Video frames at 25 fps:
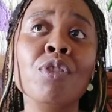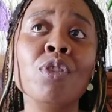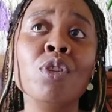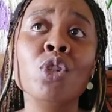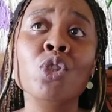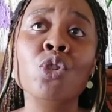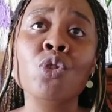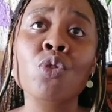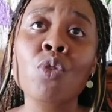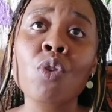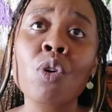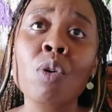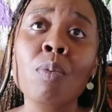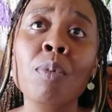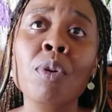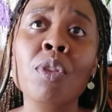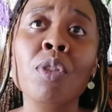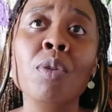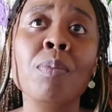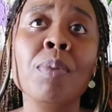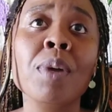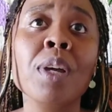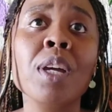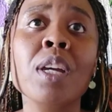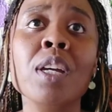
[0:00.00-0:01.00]
the trauma, the
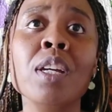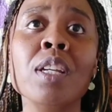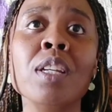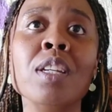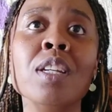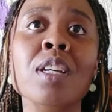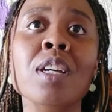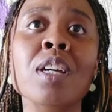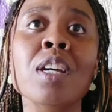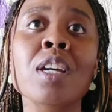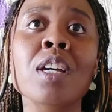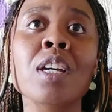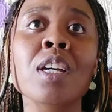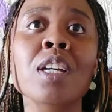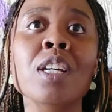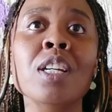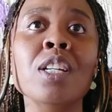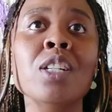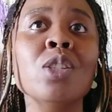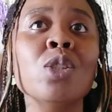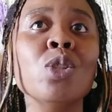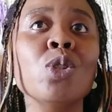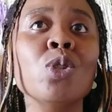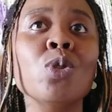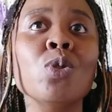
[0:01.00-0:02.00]
pain,
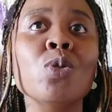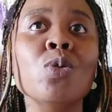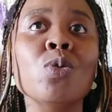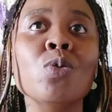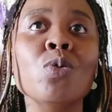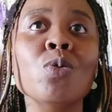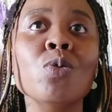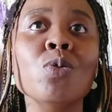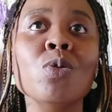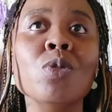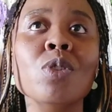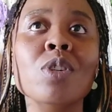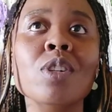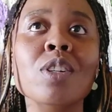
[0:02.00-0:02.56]
into